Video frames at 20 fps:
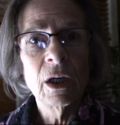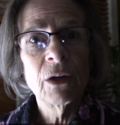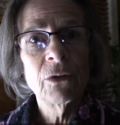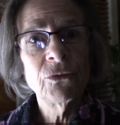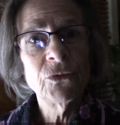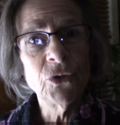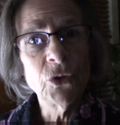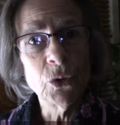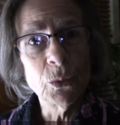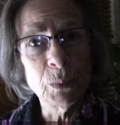
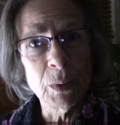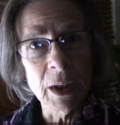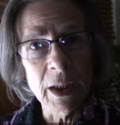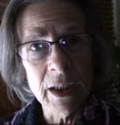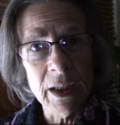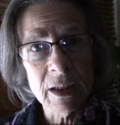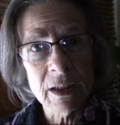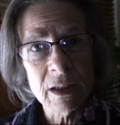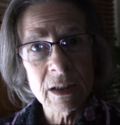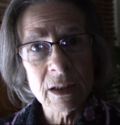food
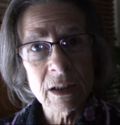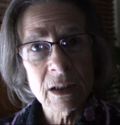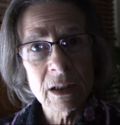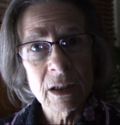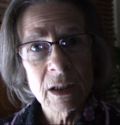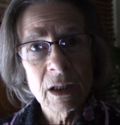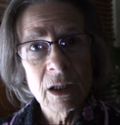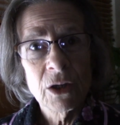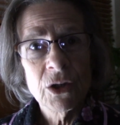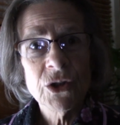plans.
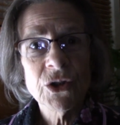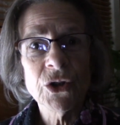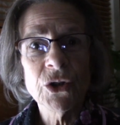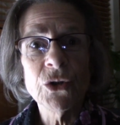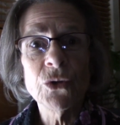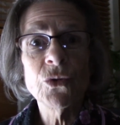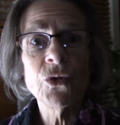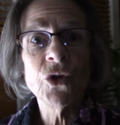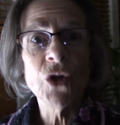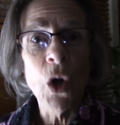So
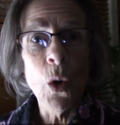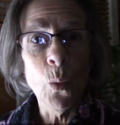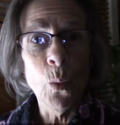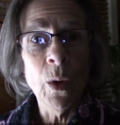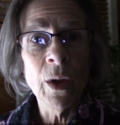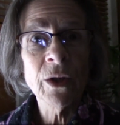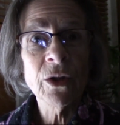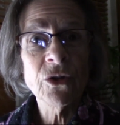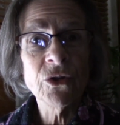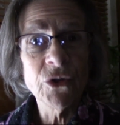you don't
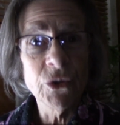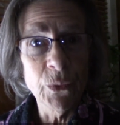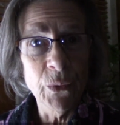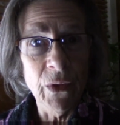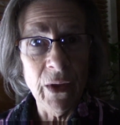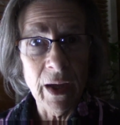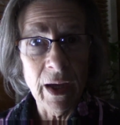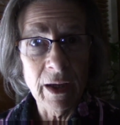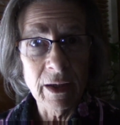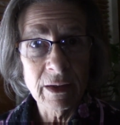want to do
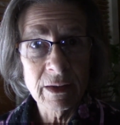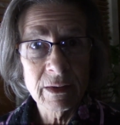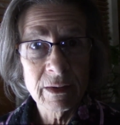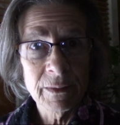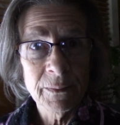that.